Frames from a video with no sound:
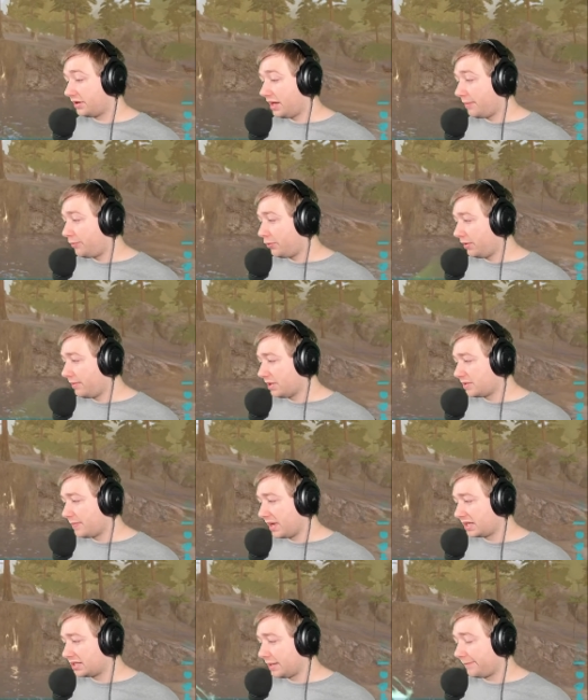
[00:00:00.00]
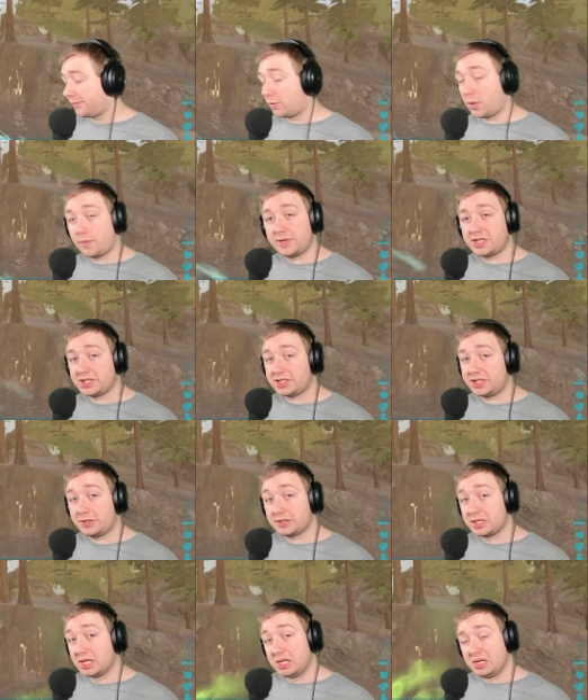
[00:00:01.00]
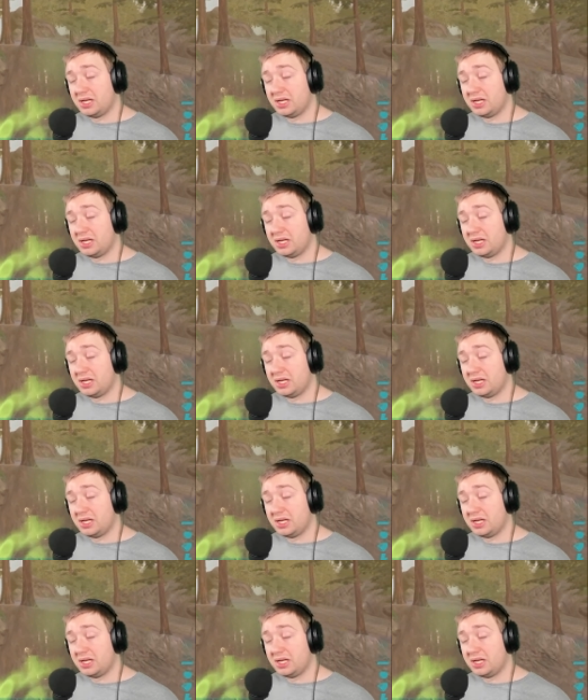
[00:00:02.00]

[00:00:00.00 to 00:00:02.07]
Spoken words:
So that pretty much makes up for what we just used.